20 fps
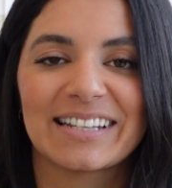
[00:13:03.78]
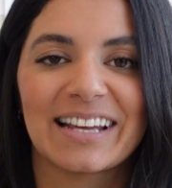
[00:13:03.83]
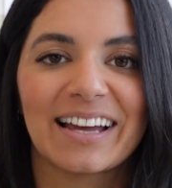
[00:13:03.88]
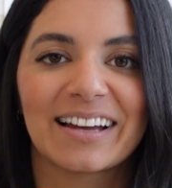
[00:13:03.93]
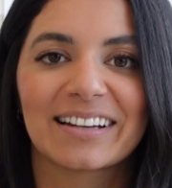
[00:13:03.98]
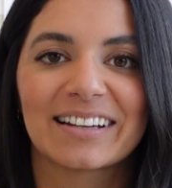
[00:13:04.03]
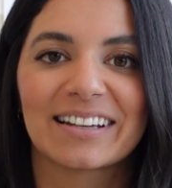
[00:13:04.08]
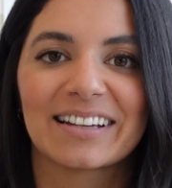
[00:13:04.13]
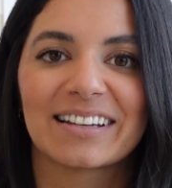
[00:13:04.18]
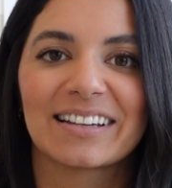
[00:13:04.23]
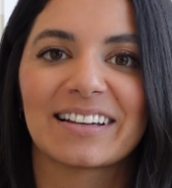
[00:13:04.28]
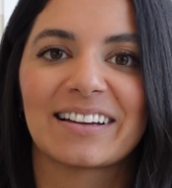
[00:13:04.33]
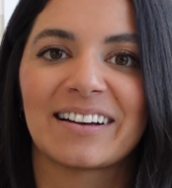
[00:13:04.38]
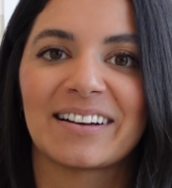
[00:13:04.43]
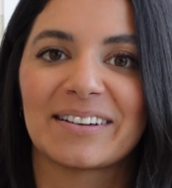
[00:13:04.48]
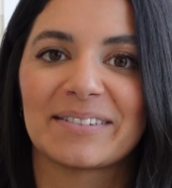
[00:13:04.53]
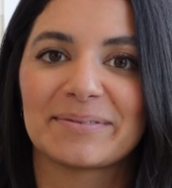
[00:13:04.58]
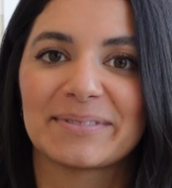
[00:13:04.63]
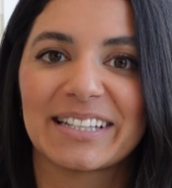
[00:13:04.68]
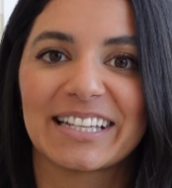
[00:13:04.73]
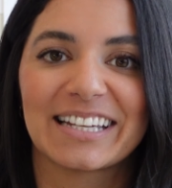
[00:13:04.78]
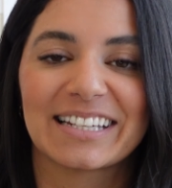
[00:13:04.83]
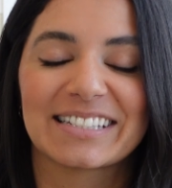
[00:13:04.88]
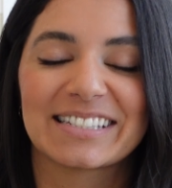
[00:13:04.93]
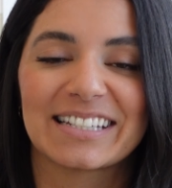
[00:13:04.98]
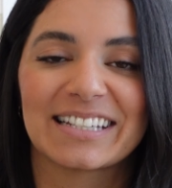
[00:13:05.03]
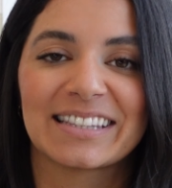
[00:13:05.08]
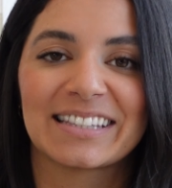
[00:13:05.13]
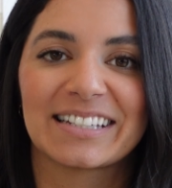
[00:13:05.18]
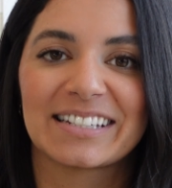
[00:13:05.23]
tech um, linked
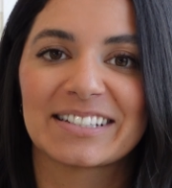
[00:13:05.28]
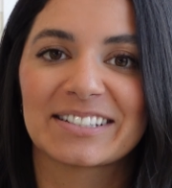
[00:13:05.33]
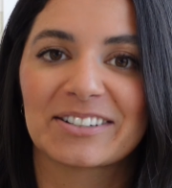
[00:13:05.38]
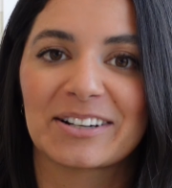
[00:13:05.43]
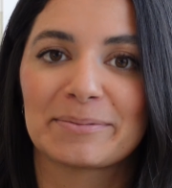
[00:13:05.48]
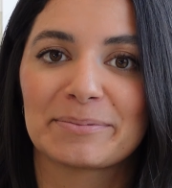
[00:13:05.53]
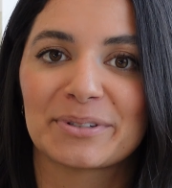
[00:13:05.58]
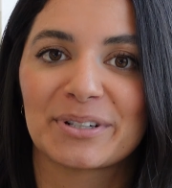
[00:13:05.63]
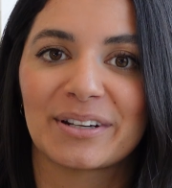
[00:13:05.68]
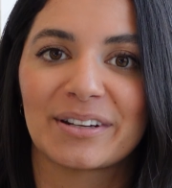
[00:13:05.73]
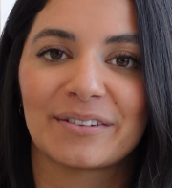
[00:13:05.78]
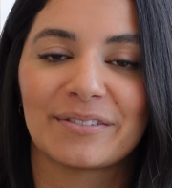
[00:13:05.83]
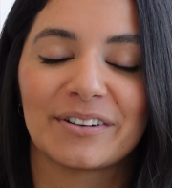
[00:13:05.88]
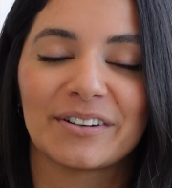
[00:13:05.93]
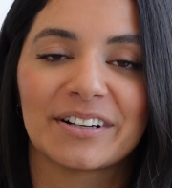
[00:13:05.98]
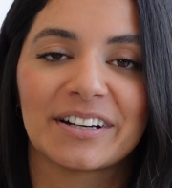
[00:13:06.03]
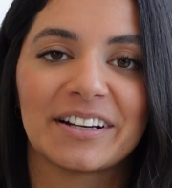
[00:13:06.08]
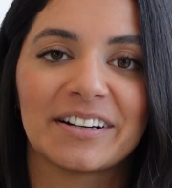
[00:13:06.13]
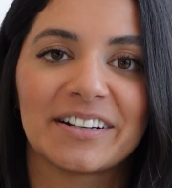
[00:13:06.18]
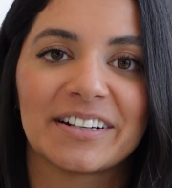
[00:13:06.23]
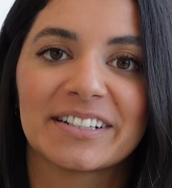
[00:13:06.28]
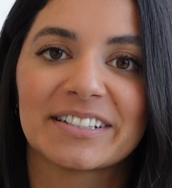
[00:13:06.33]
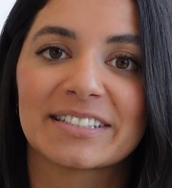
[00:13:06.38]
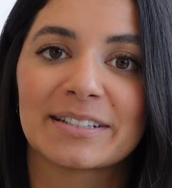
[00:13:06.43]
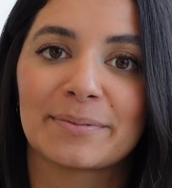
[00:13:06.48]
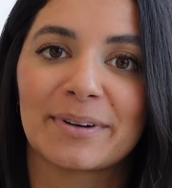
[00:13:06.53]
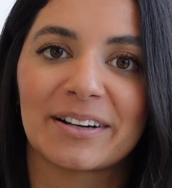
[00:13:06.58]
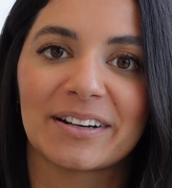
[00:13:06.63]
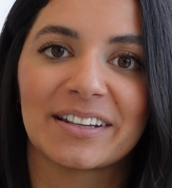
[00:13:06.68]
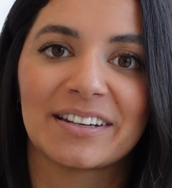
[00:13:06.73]
in the description if you're curious
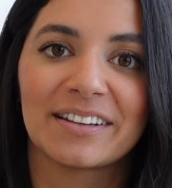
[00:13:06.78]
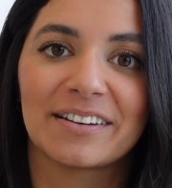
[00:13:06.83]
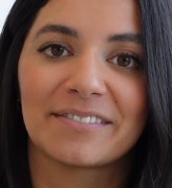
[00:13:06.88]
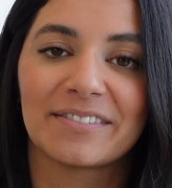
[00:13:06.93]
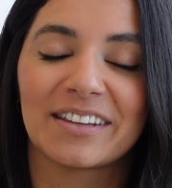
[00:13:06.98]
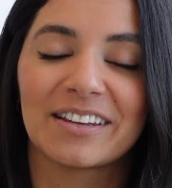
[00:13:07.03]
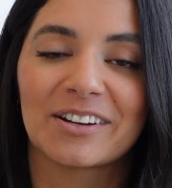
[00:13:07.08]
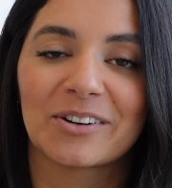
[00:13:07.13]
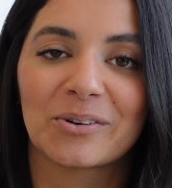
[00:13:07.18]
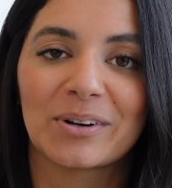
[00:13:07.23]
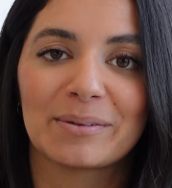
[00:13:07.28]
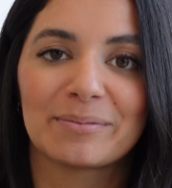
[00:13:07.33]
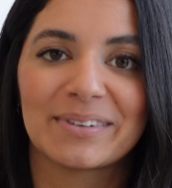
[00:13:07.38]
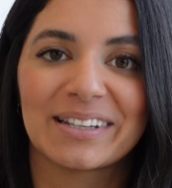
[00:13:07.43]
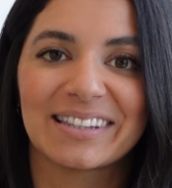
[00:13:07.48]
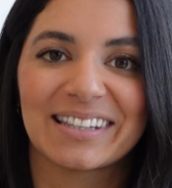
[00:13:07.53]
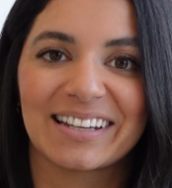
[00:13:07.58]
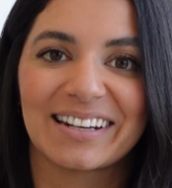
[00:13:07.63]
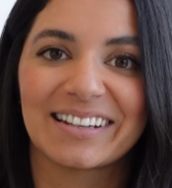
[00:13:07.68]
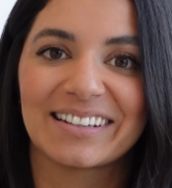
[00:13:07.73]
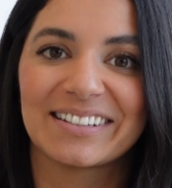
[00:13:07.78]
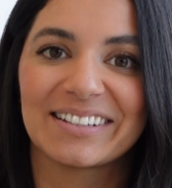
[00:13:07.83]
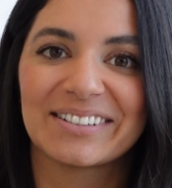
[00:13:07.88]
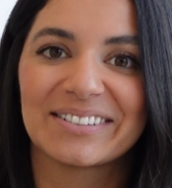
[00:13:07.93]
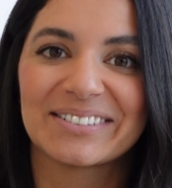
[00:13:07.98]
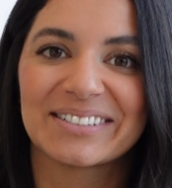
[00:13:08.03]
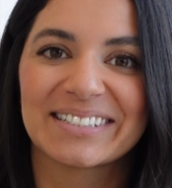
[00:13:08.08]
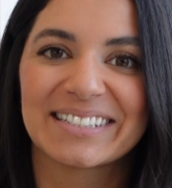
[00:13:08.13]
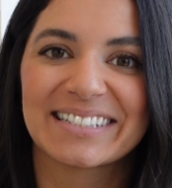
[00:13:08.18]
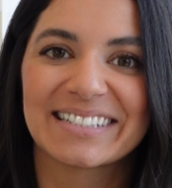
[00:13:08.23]
about any of the equipment that I
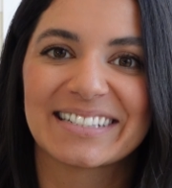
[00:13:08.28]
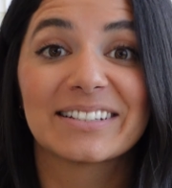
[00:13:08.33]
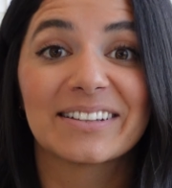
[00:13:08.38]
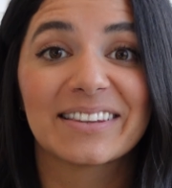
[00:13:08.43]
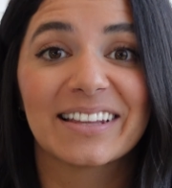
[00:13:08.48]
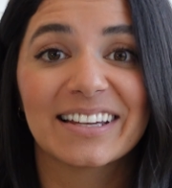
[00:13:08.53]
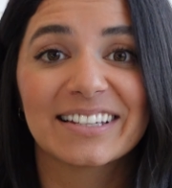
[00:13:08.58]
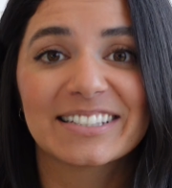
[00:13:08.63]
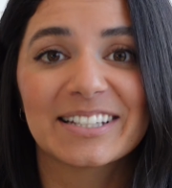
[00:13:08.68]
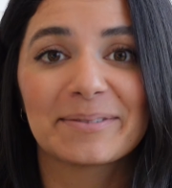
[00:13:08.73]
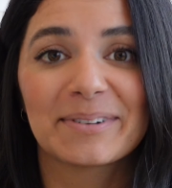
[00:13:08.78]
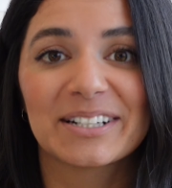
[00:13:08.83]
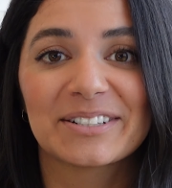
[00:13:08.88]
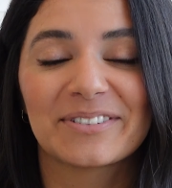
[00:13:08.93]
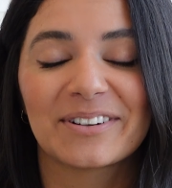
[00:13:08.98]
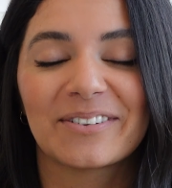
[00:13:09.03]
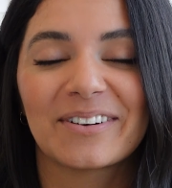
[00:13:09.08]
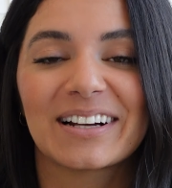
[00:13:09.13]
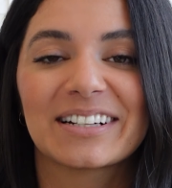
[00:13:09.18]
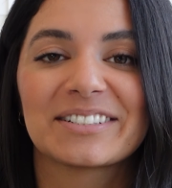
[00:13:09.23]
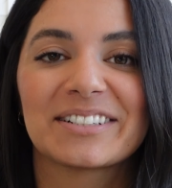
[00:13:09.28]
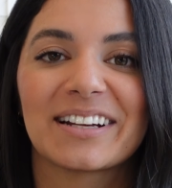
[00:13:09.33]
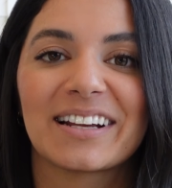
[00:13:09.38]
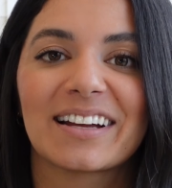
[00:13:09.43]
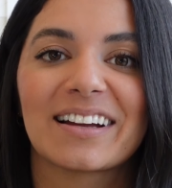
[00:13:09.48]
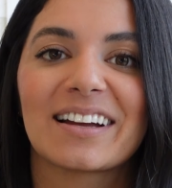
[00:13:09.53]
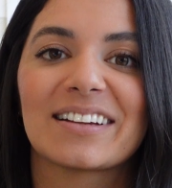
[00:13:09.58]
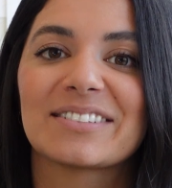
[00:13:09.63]
use. So thanks so much for watching.